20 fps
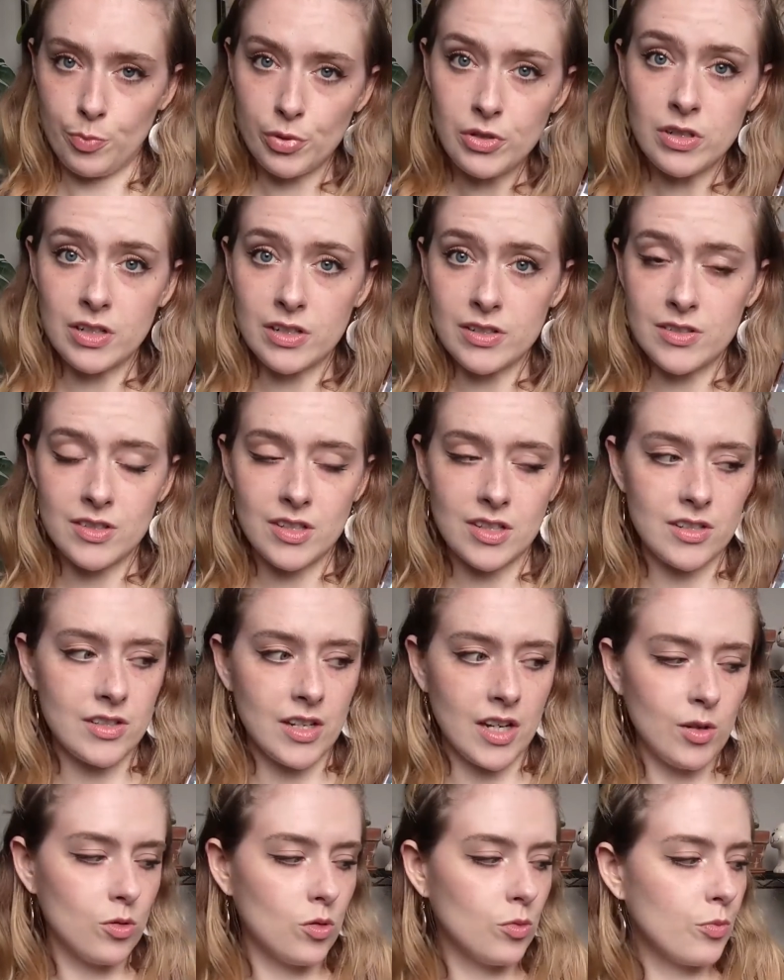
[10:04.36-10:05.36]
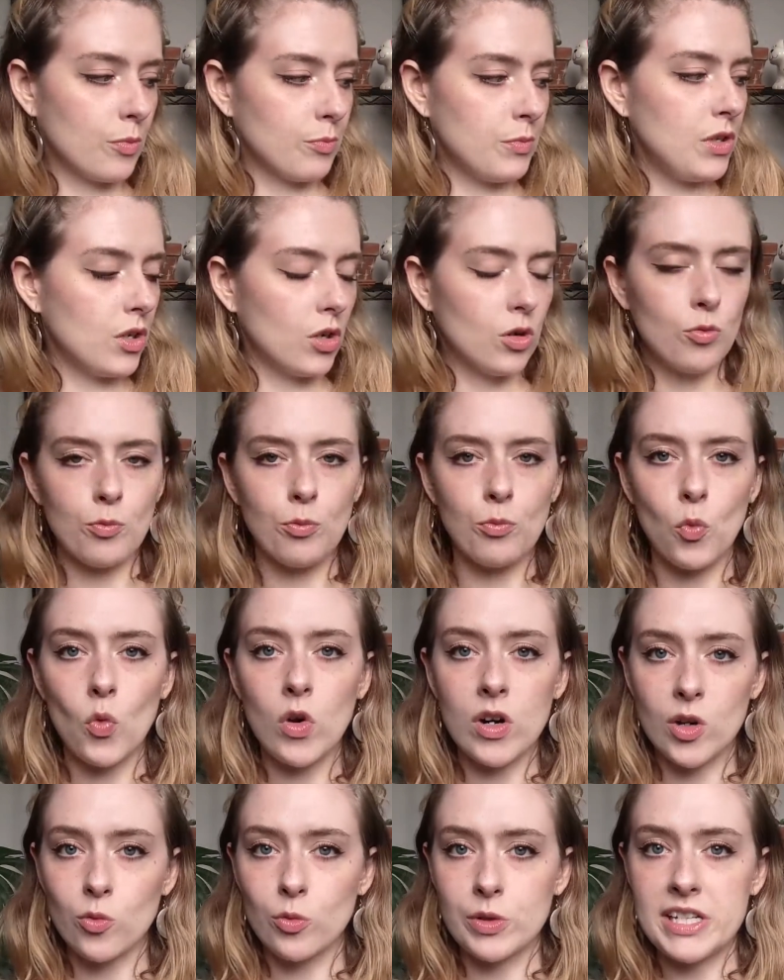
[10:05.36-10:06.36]
books because I will, you know,
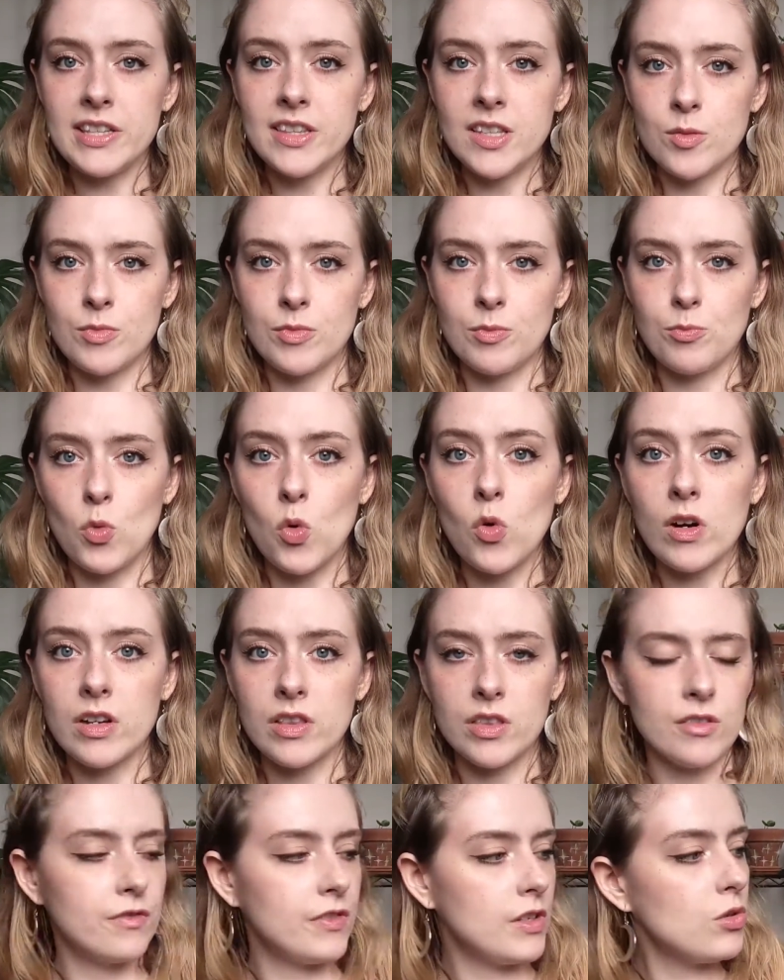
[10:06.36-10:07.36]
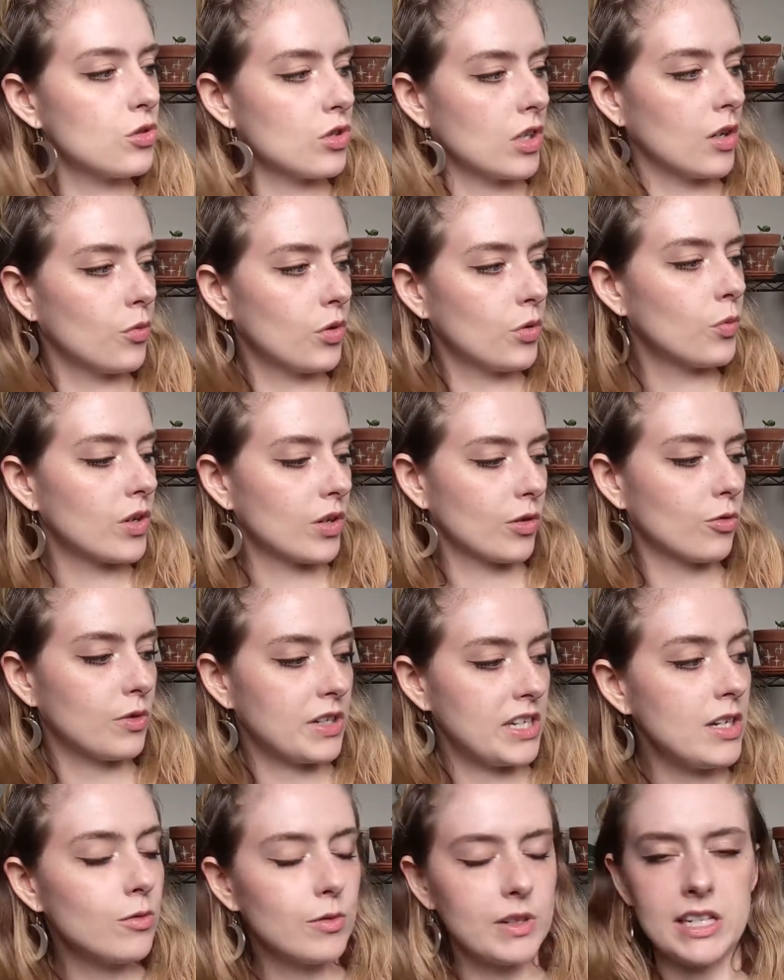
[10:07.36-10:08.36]
want to read them more in the future. I would want to
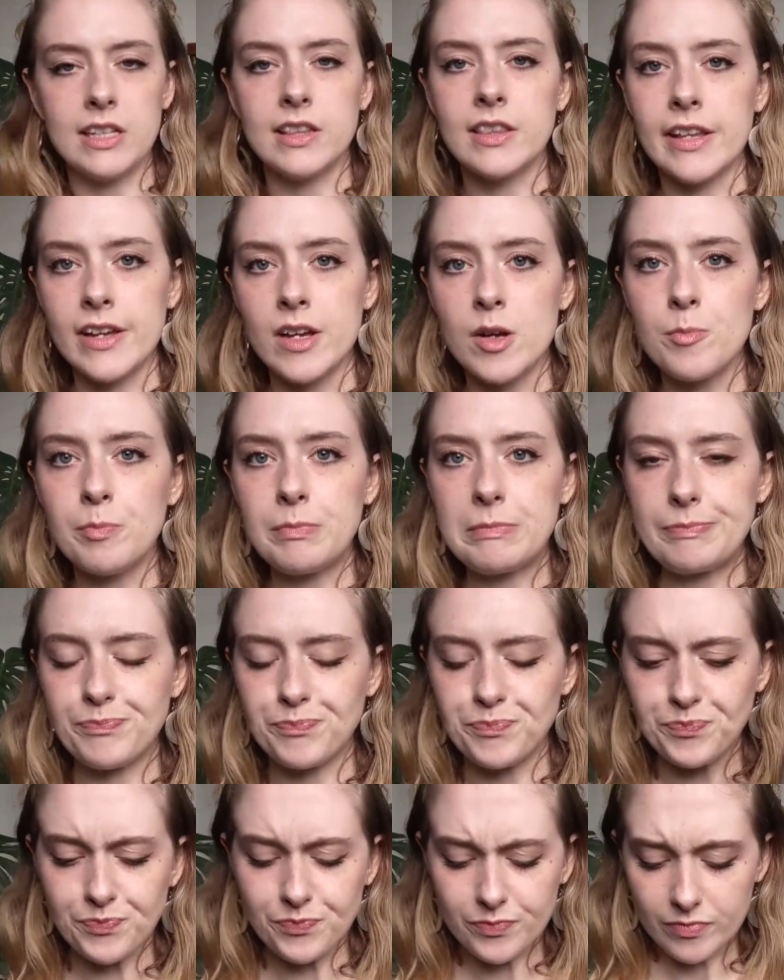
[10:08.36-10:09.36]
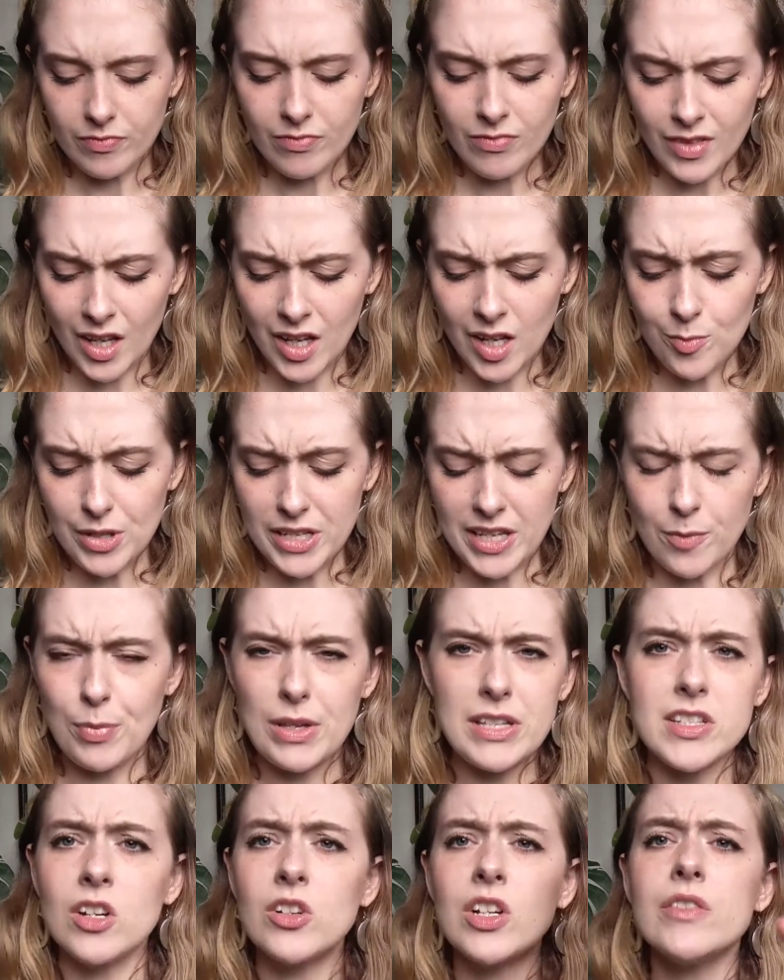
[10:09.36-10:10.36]
reread them. But yeah,
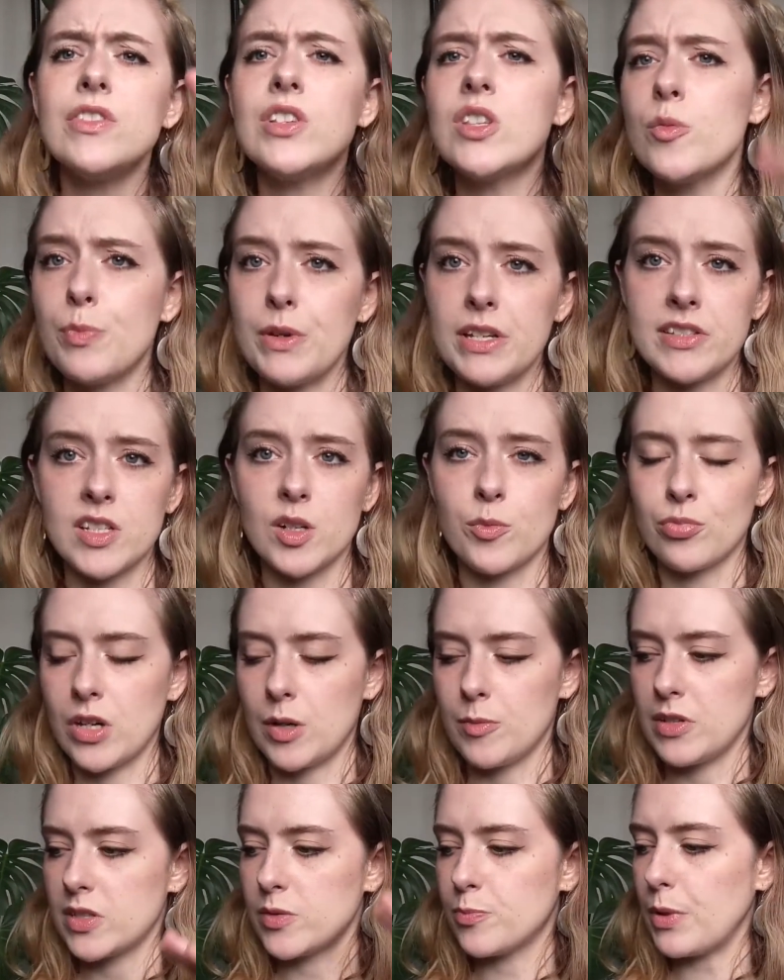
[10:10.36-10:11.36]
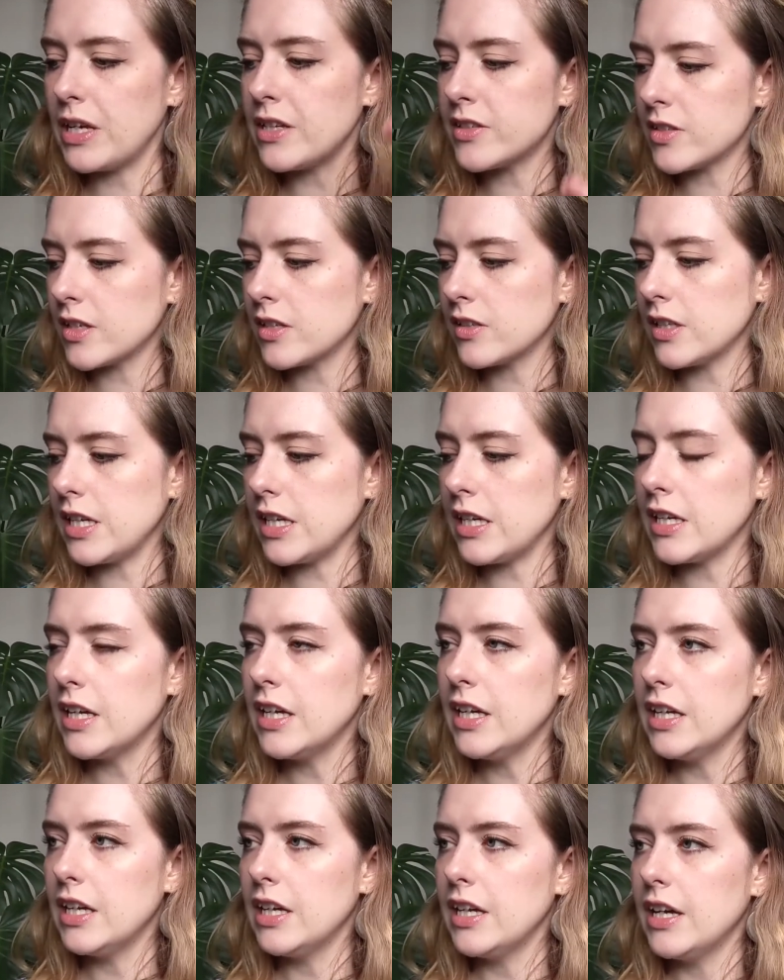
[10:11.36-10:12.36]
I'll give you the basic premise. Basically,
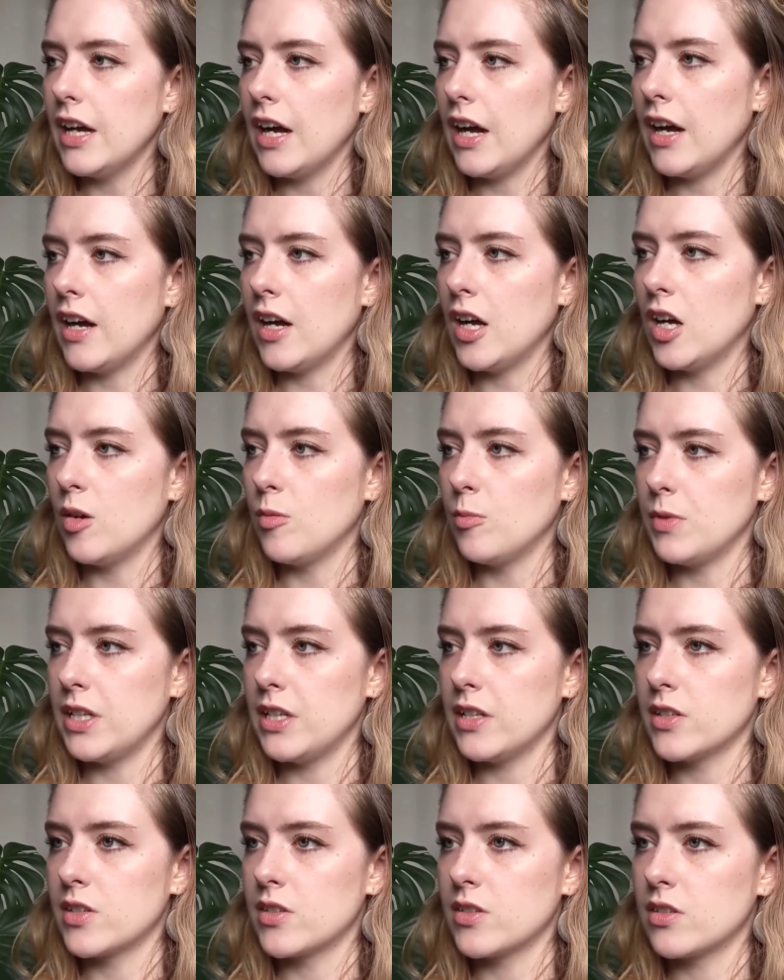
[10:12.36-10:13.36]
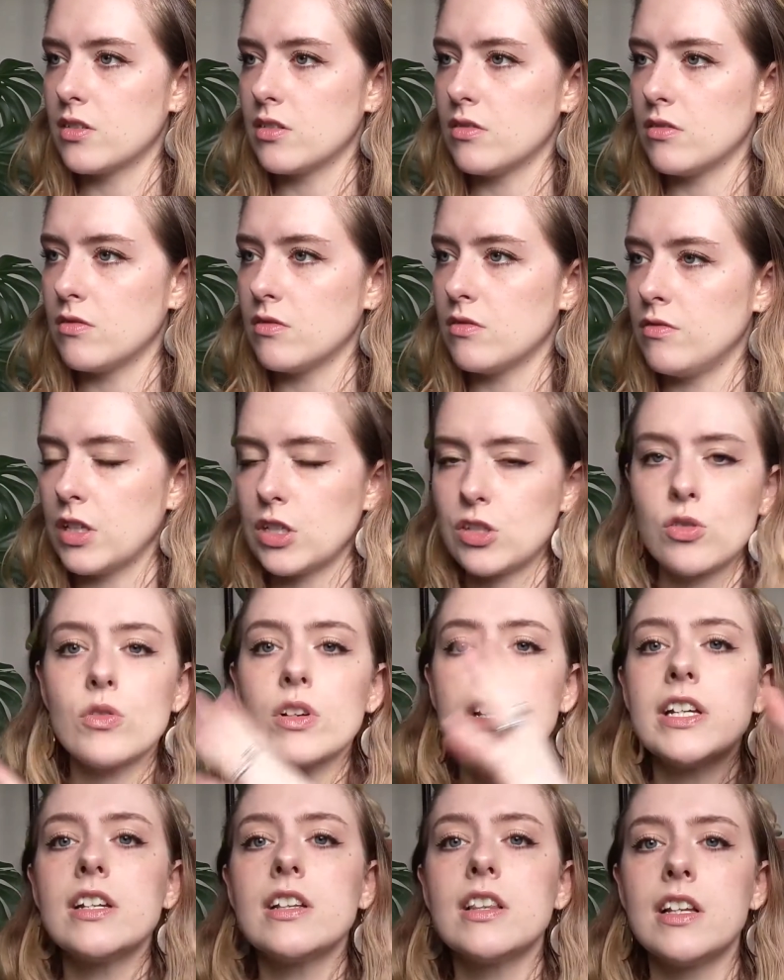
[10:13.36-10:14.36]
it's
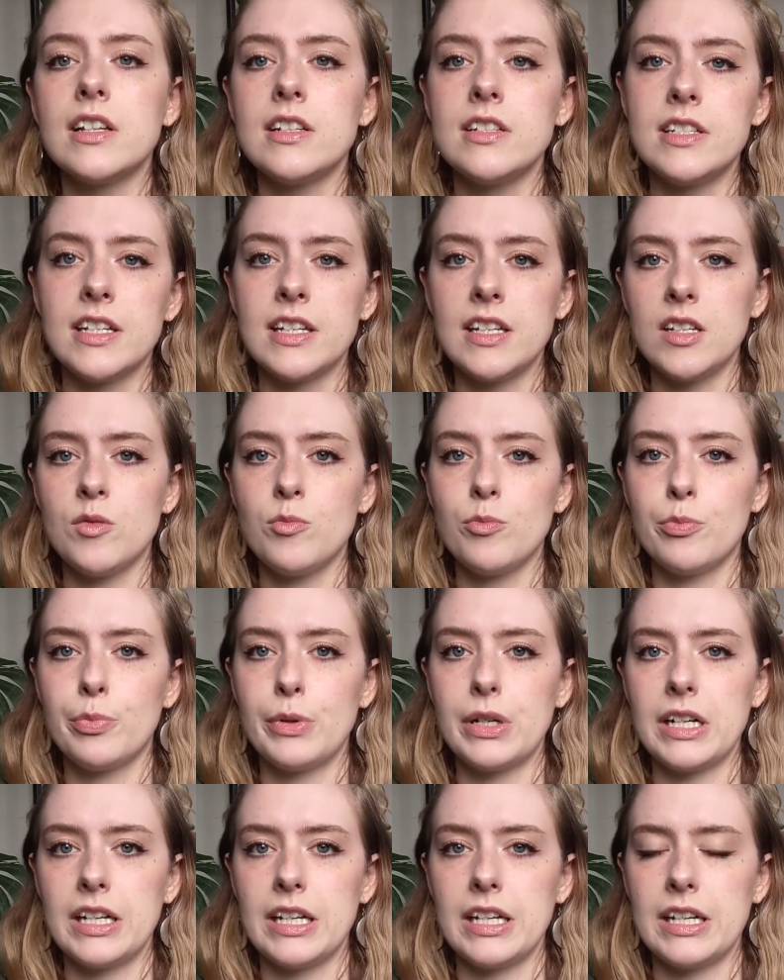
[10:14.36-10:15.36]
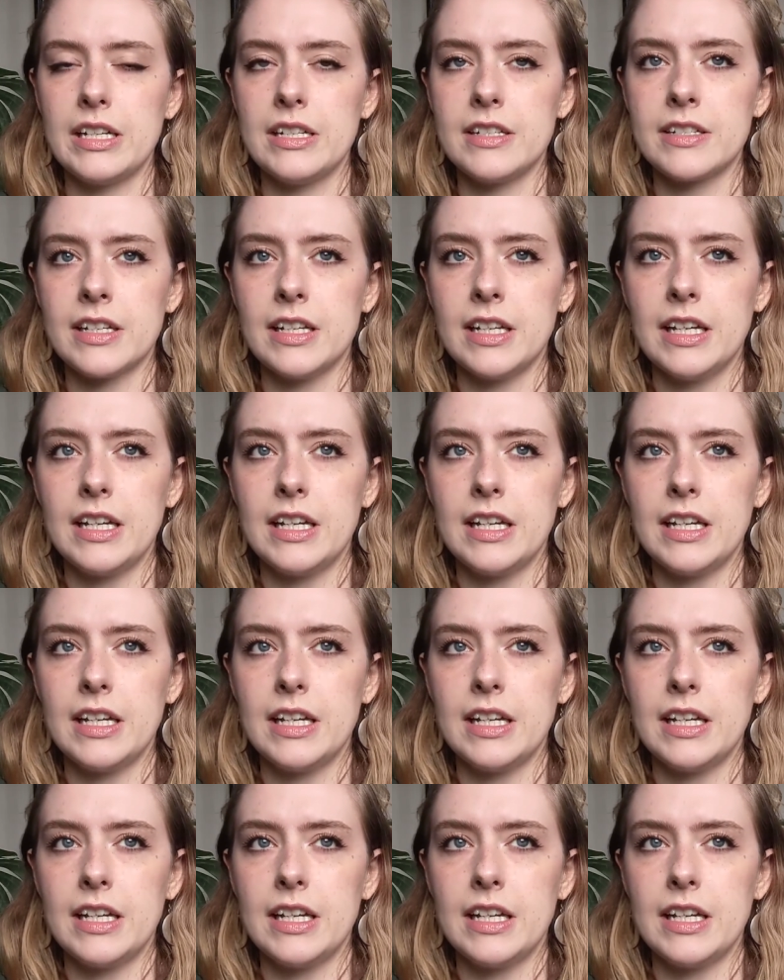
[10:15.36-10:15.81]
Victorian London, but